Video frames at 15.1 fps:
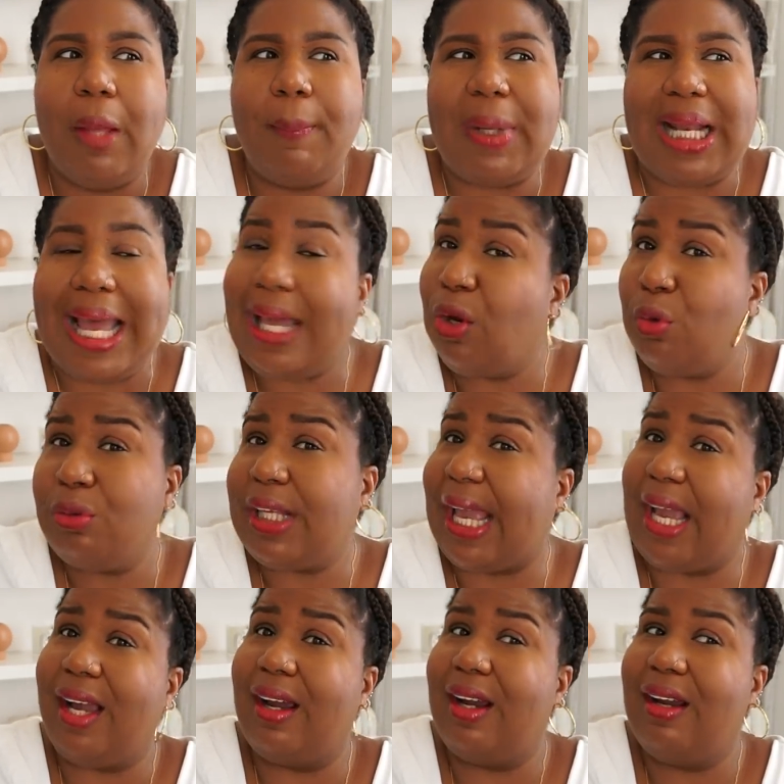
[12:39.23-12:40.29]
But I don't
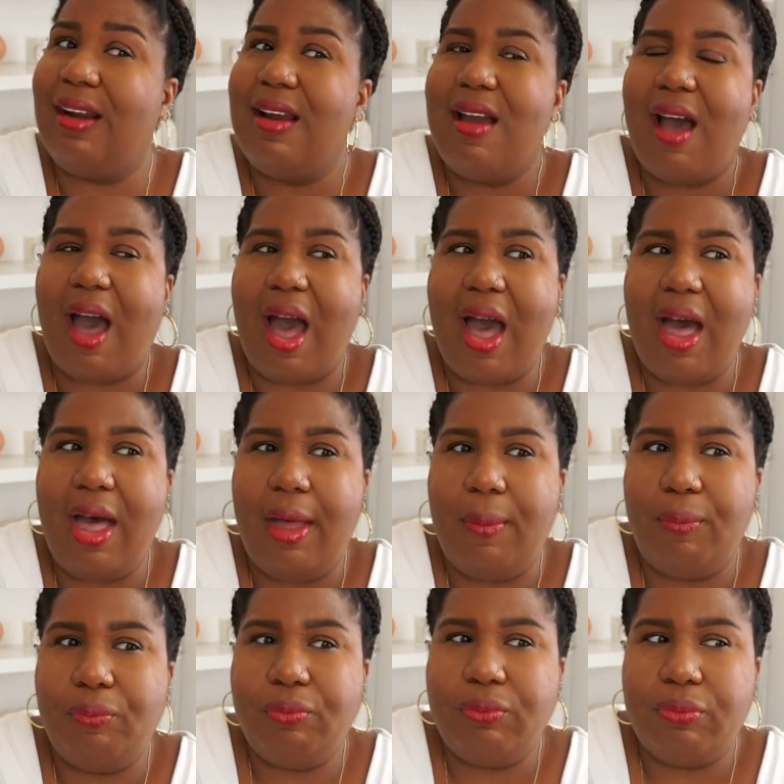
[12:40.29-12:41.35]
care.
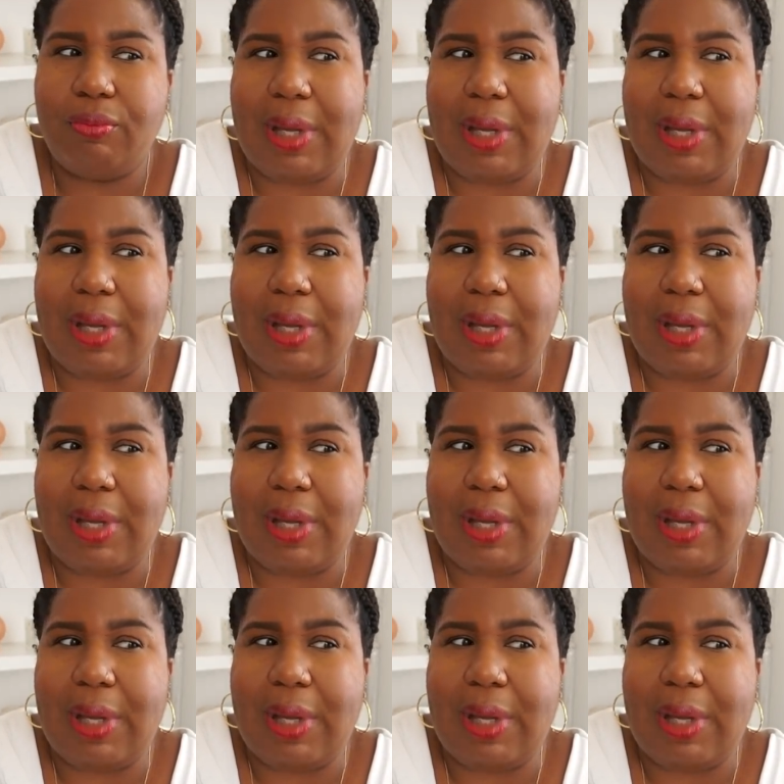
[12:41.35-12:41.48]
Um,